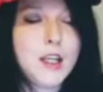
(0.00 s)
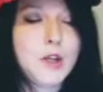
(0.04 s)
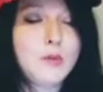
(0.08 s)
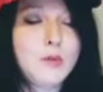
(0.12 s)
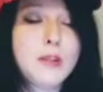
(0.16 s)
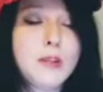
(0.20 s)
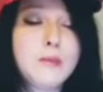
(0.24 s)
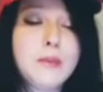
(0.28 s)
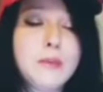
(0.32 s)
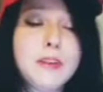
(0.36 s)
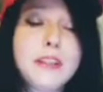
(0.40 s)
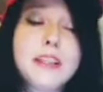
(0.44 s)

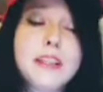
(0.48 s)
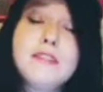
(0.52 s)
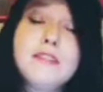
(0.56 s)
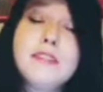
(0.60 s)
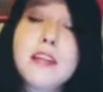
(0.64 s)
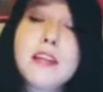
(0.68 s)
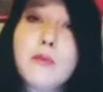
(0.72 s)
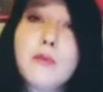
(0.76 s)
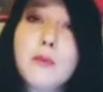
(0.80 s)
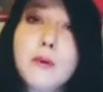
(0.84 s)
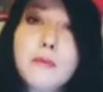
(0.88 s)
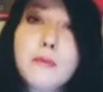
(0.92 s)
we believe
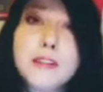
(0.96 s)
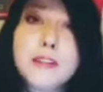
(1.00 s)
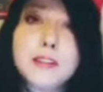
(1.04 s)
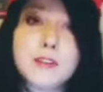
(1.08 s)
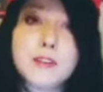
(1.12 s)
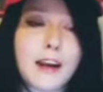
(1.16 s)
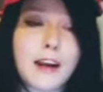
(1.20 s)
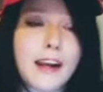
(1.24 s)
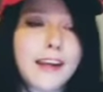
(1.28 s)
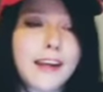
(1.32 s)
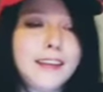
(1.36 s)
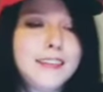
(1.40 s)
that women's
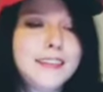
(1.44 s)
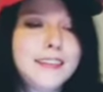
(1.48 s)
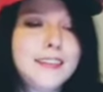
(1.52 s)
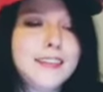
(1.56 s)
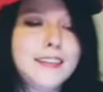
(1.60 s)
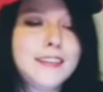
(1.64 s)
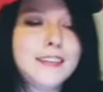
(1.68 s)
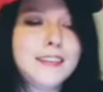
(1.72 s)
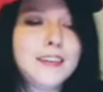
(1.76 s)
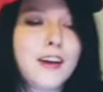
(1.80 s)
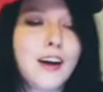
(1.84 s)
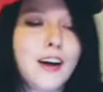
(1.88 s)
rights